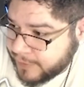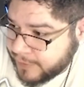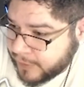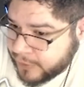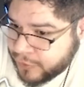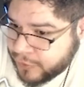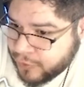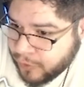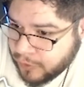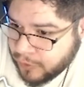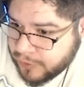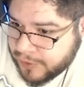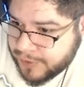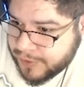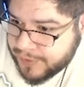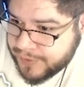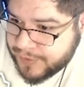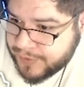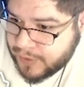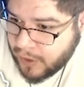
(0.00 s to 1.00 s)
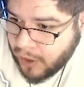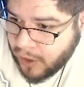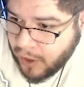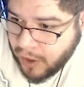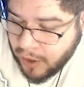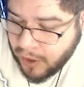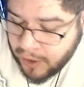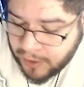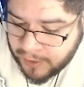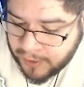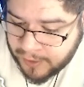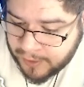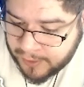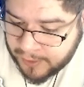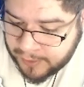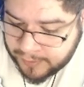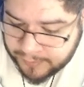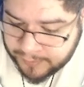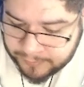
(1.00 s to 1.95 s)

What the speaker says: the controllers are,